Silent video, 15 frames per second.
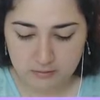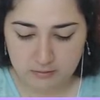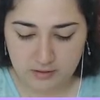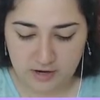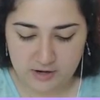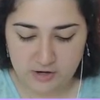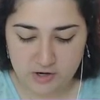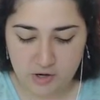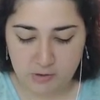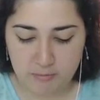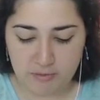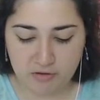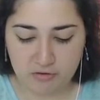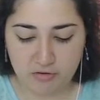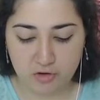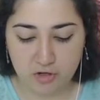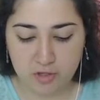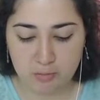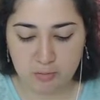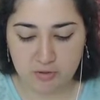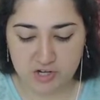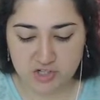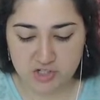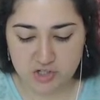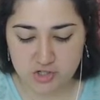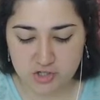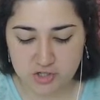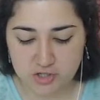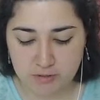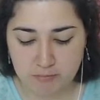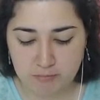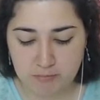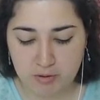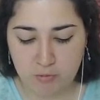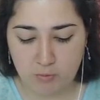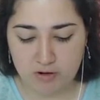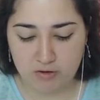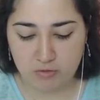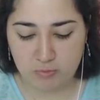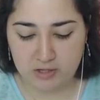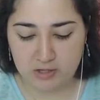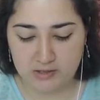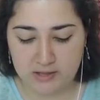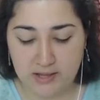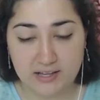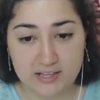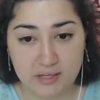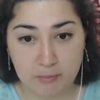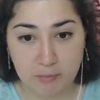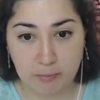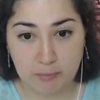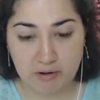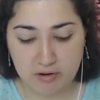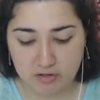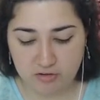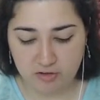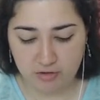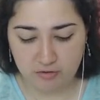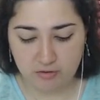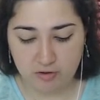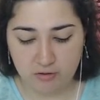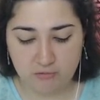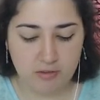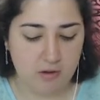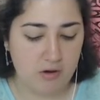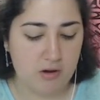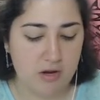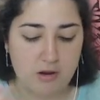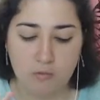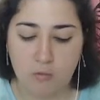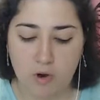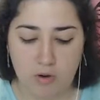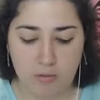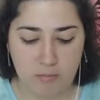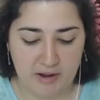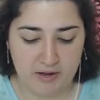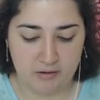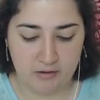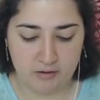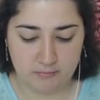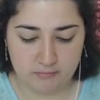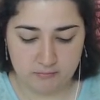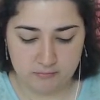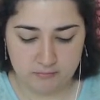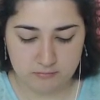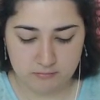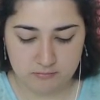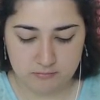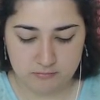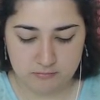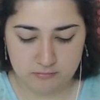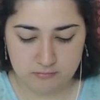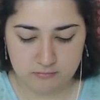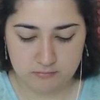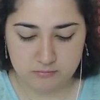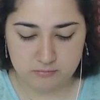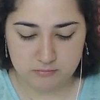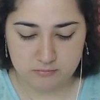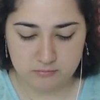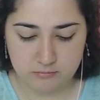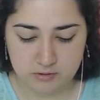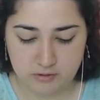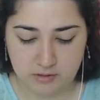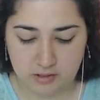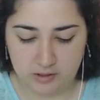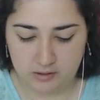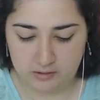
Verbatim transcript: I know I'm exerting pressure, but once we get that Leppa berry tossed over there, it won't matter. Okay.